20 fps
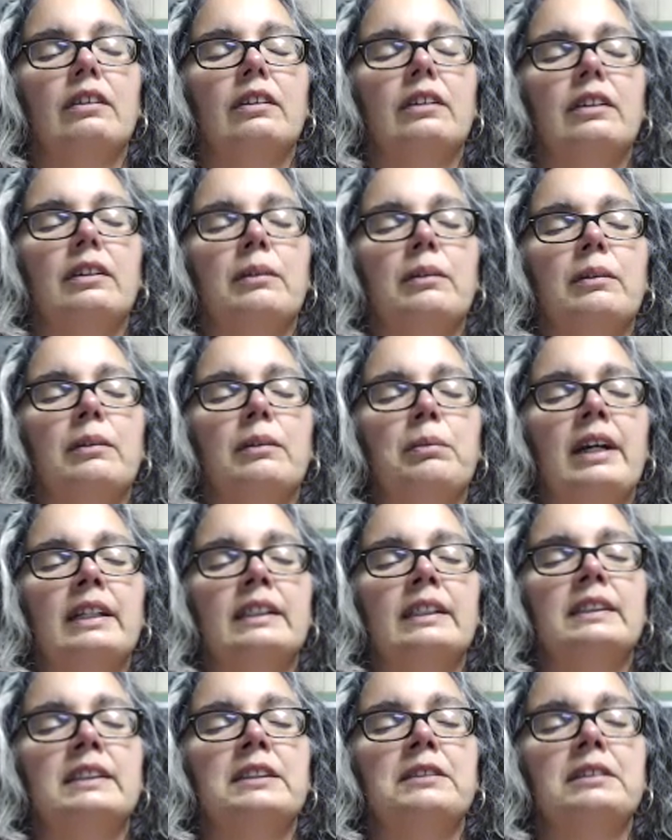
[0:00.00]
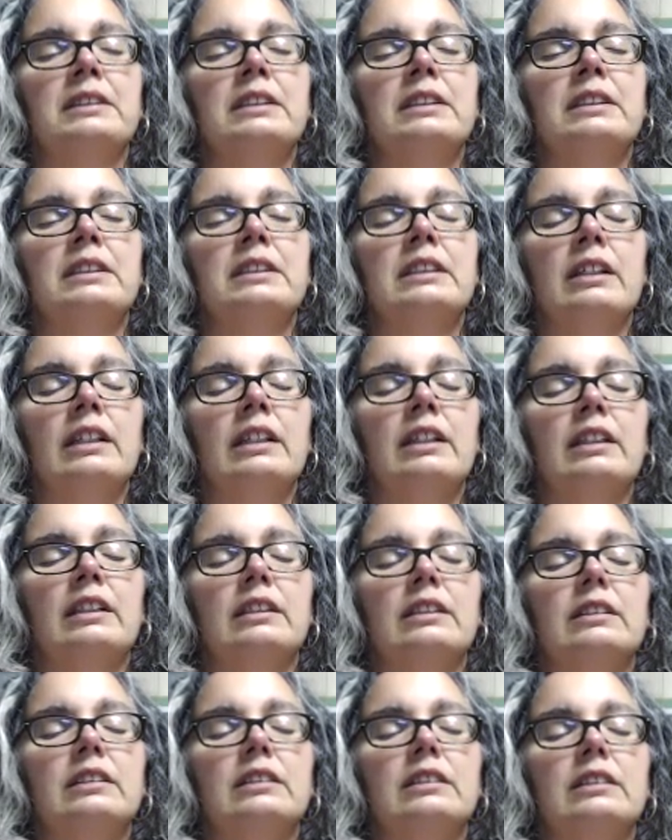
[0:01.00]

The practice of studying